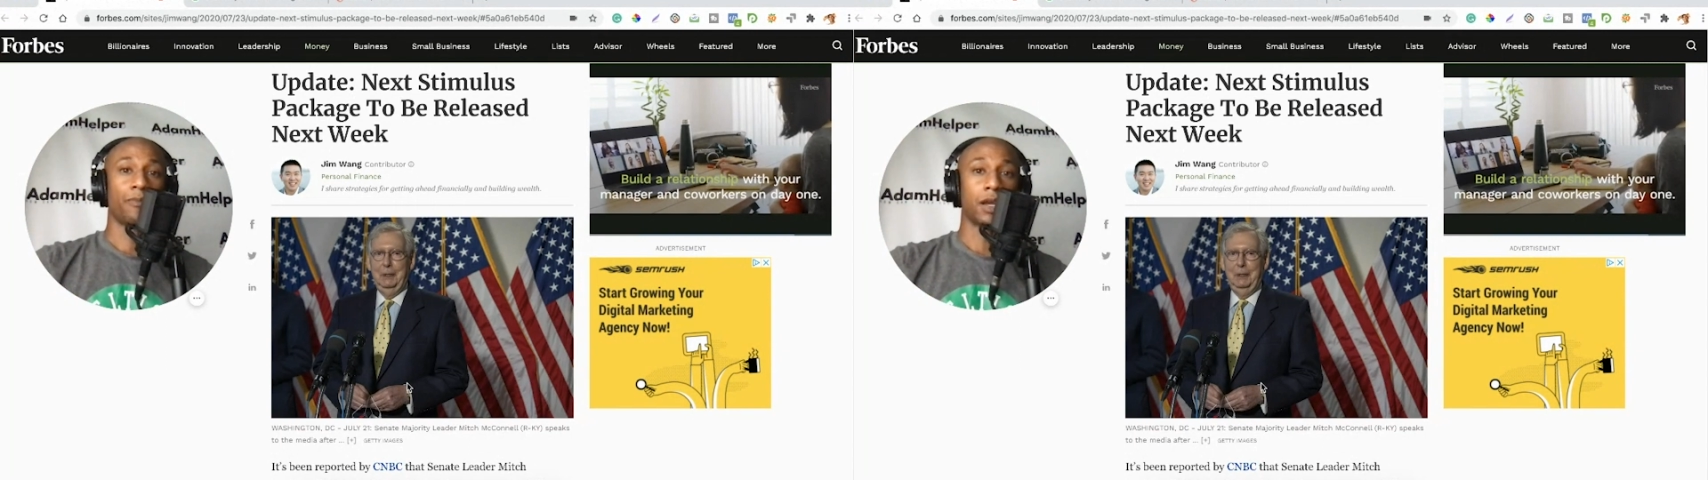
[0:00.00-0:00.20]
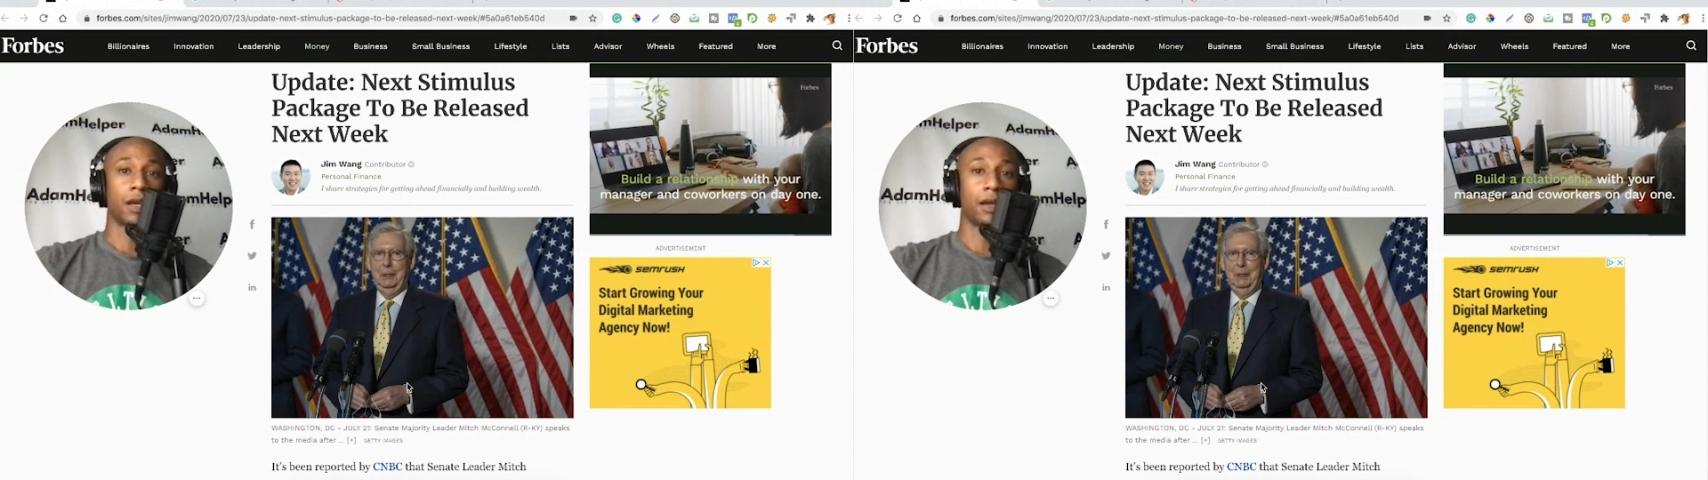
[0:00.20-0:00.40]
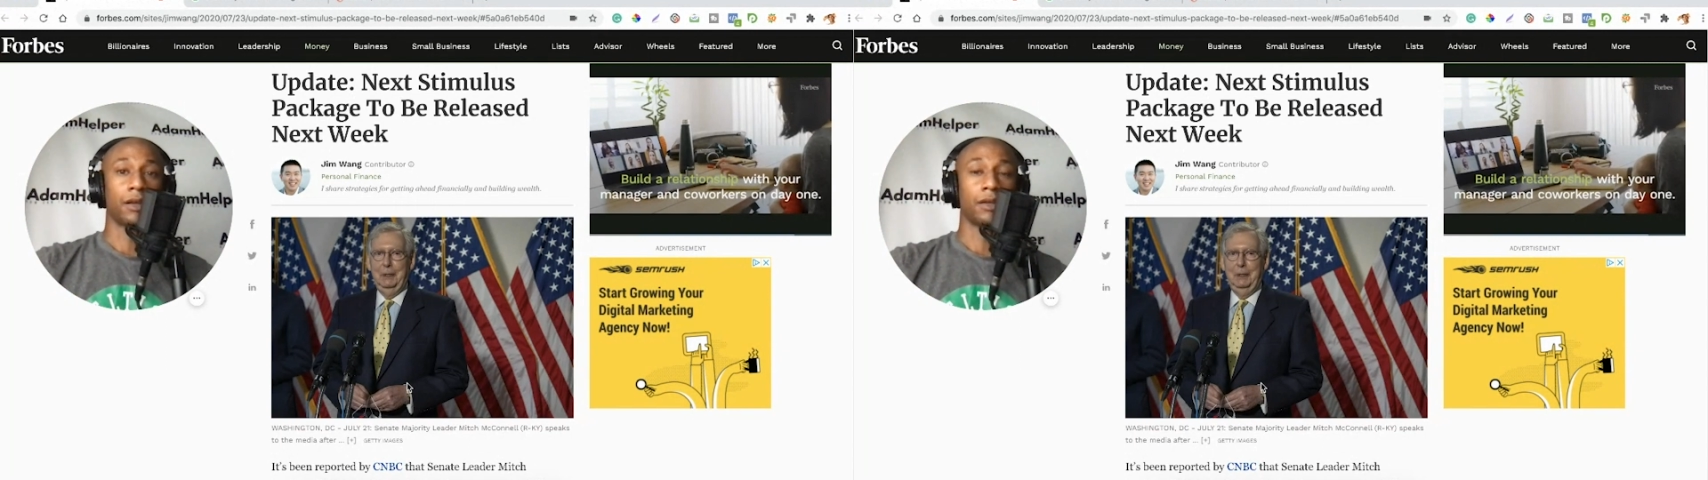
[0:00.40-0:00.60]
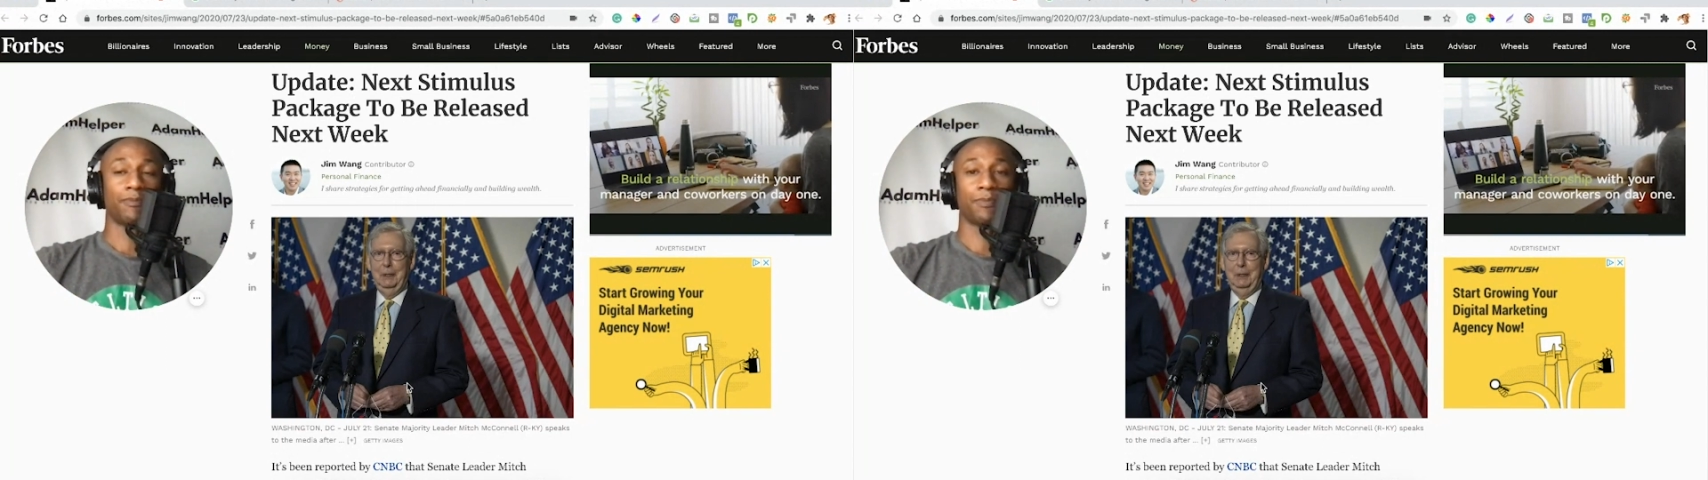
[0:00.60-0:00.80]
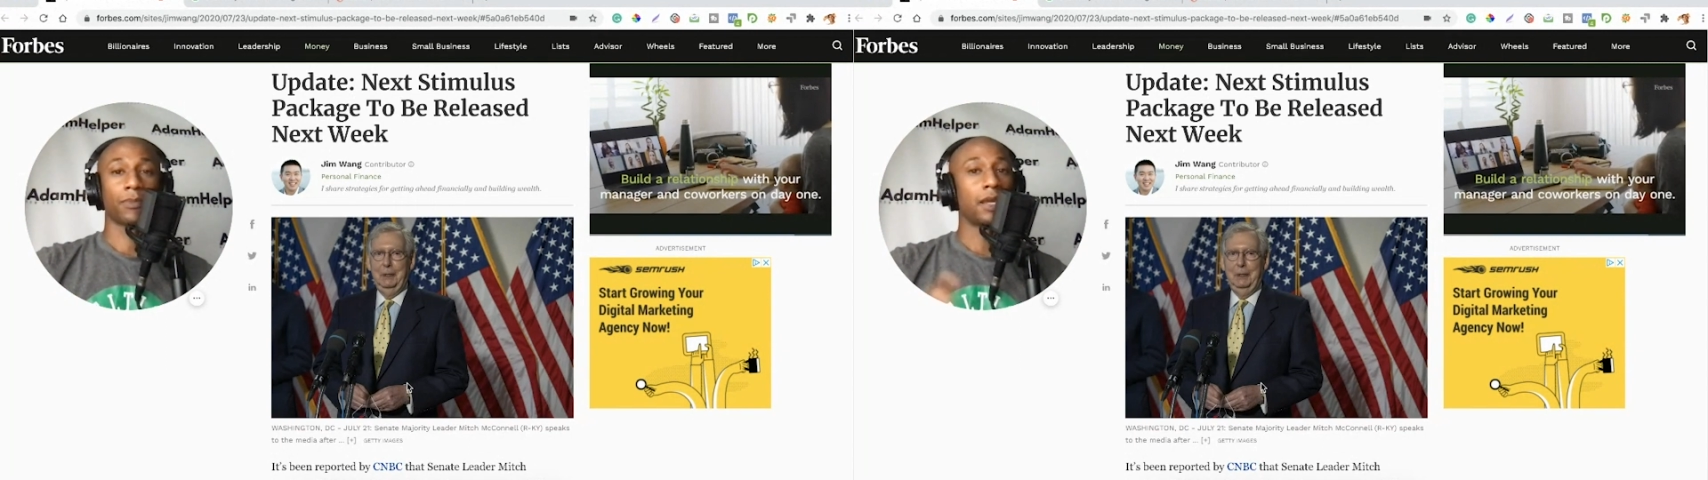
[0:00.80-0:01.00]
Uh,
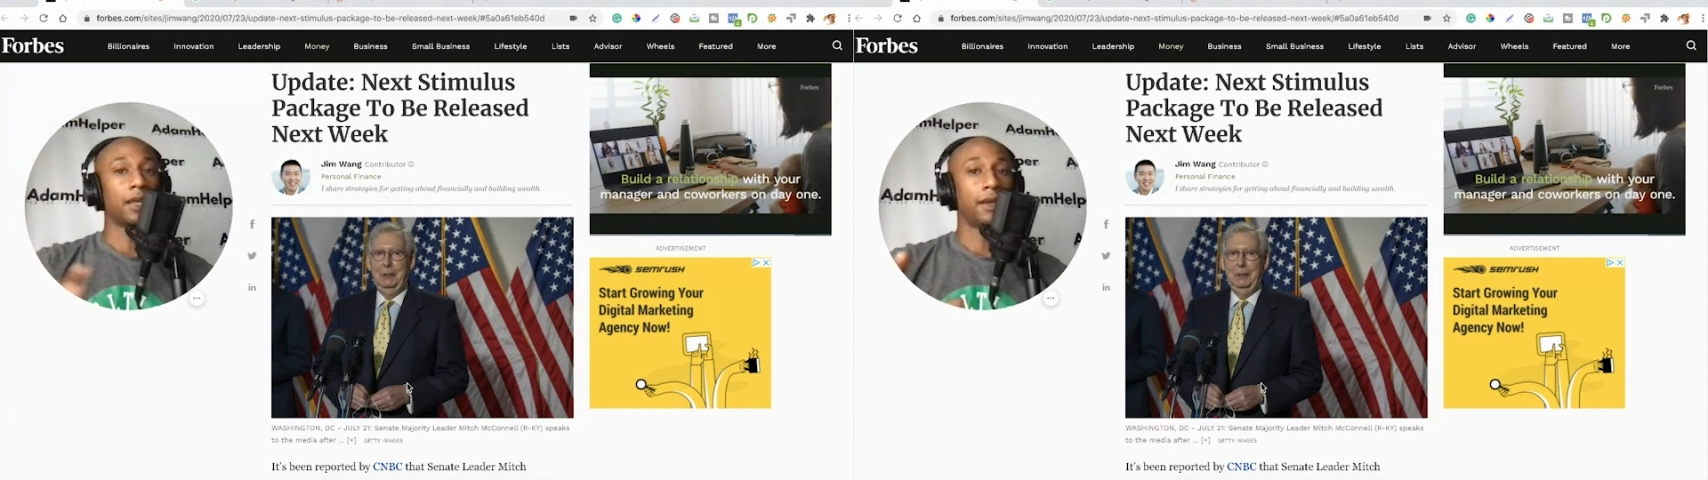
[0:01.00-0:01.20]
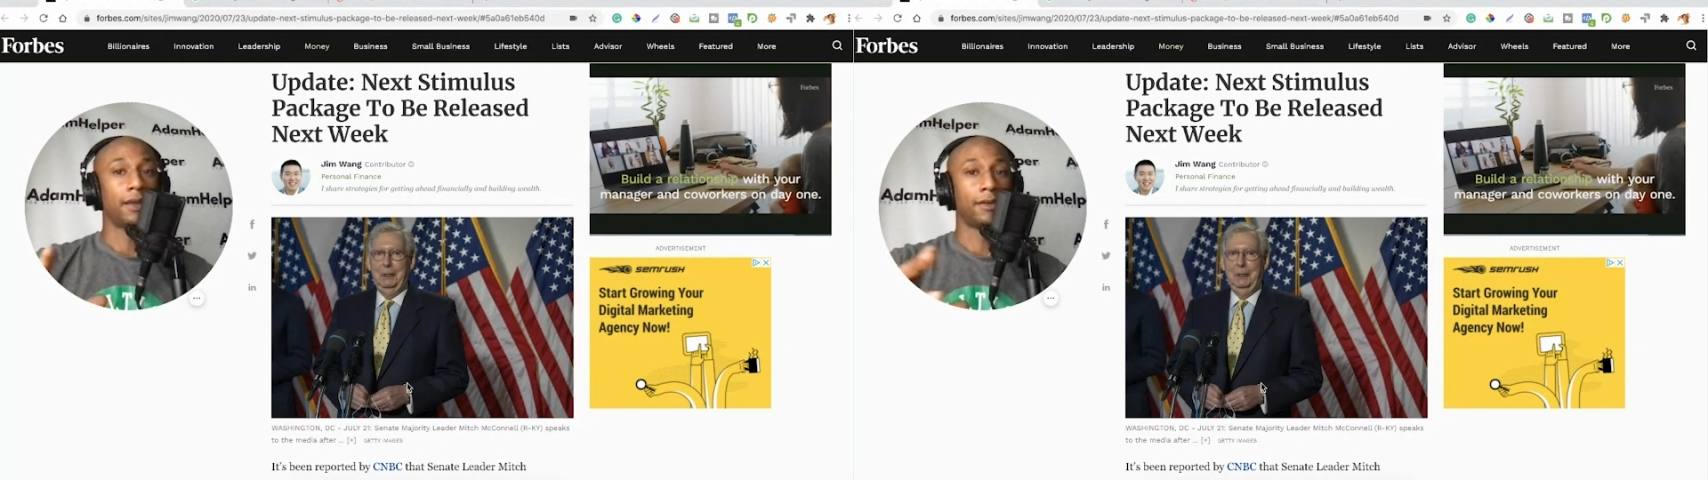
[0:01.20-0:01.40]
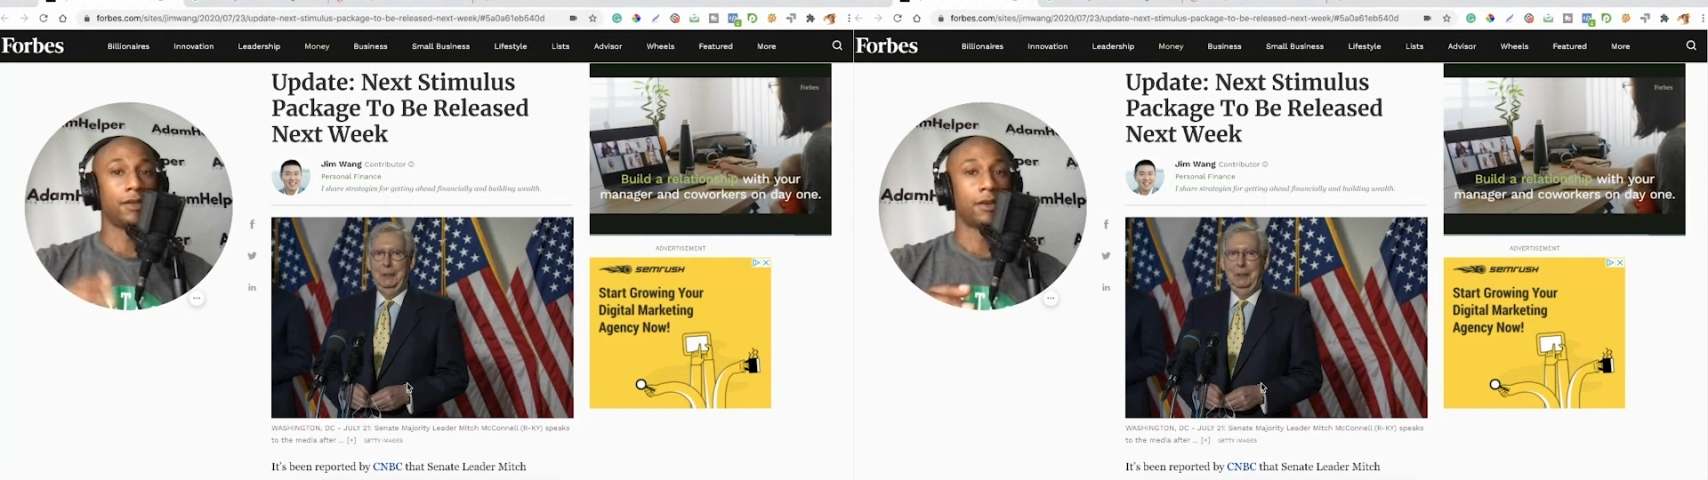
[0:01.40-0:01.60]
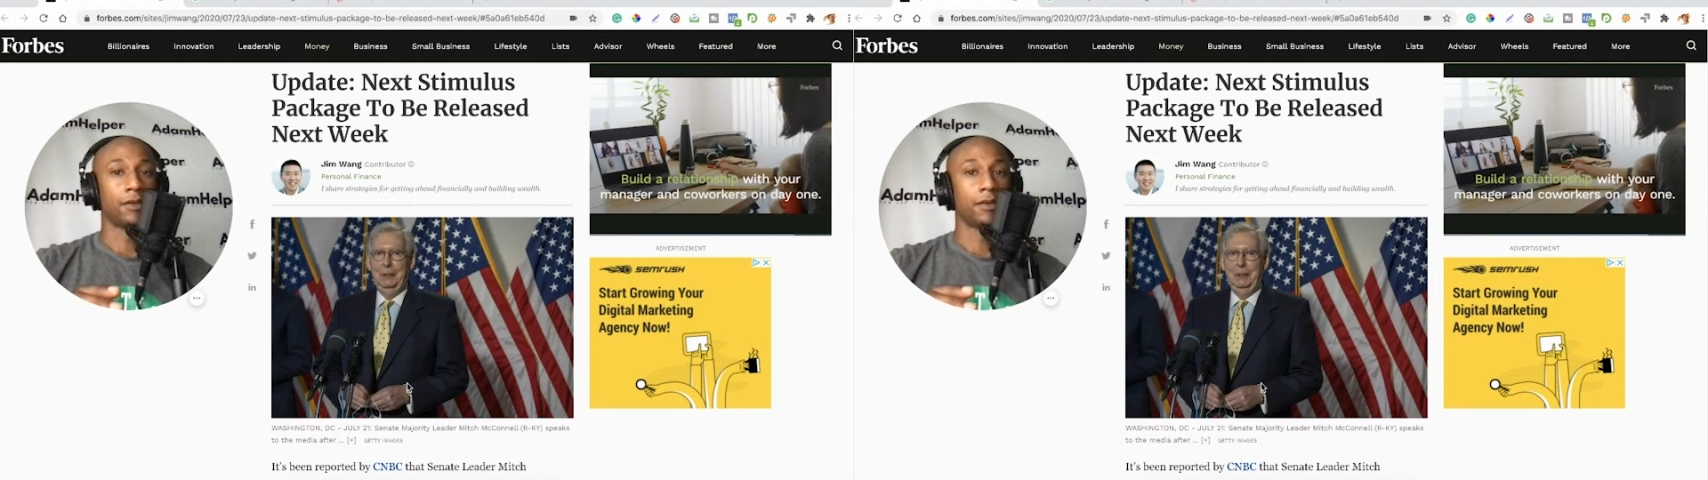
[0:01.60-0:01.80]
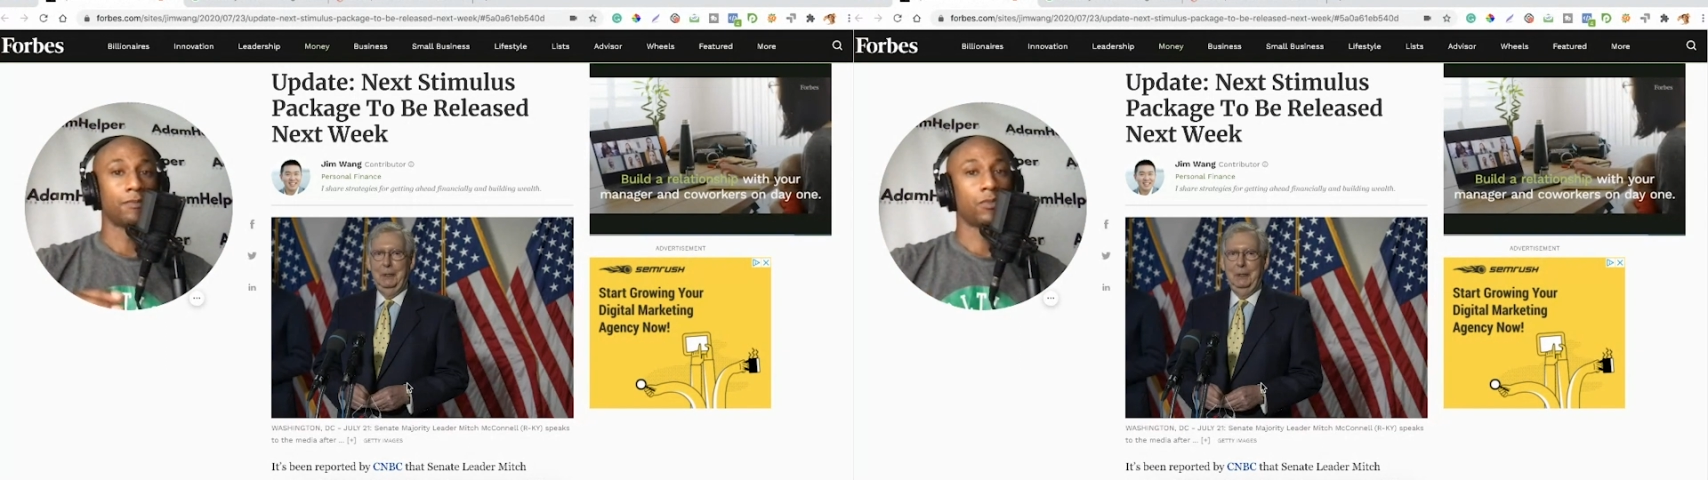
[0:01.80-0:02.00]
and, you know,